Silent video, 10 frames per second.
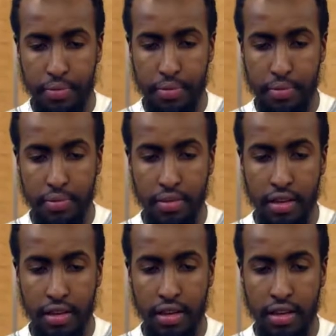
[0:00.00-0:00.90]

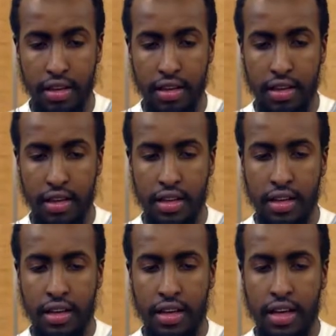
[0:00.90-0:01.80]

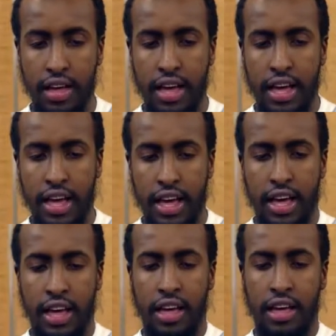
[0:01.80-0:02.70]

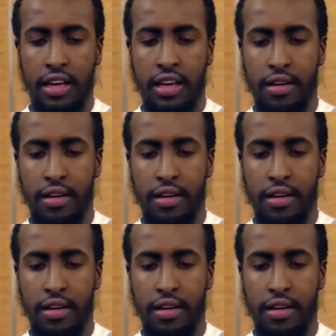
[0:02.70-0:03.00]
Nothing is said.